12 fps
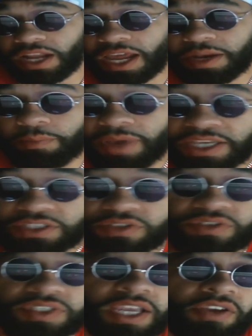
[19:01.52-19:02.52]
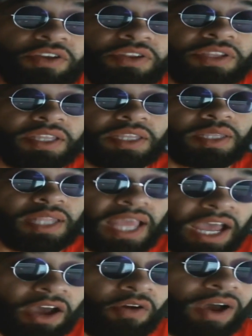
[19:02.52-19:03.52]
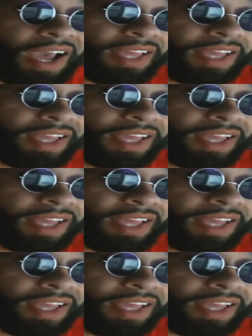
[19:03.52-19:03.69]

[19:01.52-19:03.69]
on a massive scale. Now, I